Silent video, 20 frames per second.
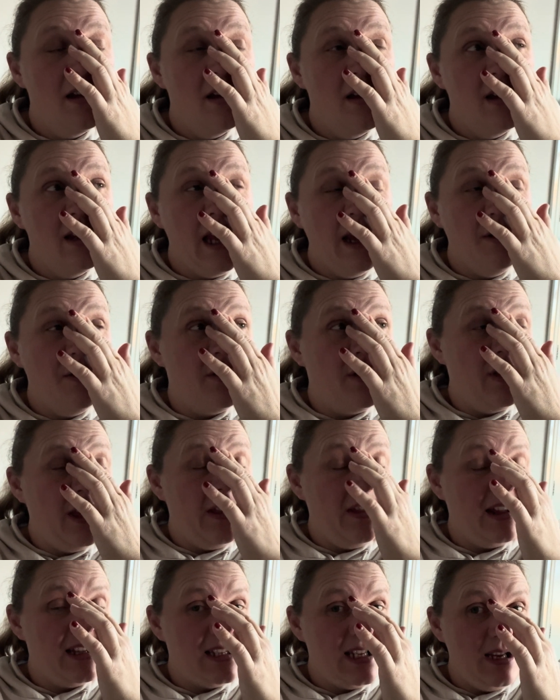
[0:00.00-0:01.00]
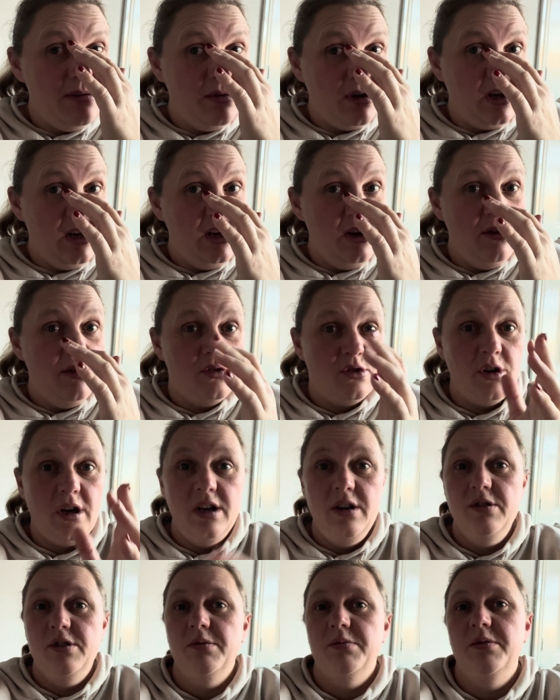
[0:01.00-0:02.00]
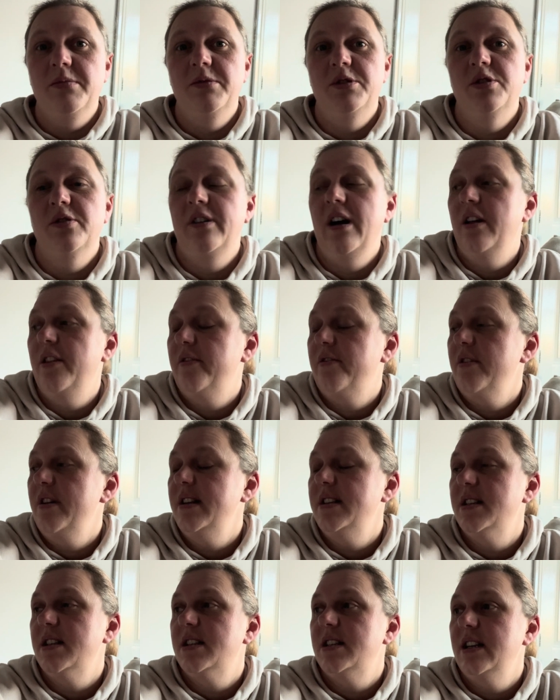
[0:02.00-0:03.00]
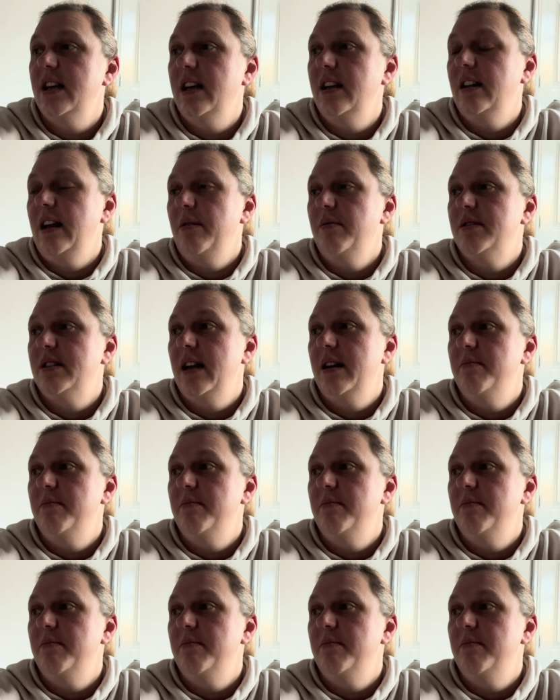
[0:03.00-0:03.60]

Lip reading: other than that, that's it. We're going to try and use up some stuff out of the freezer today. Like we said,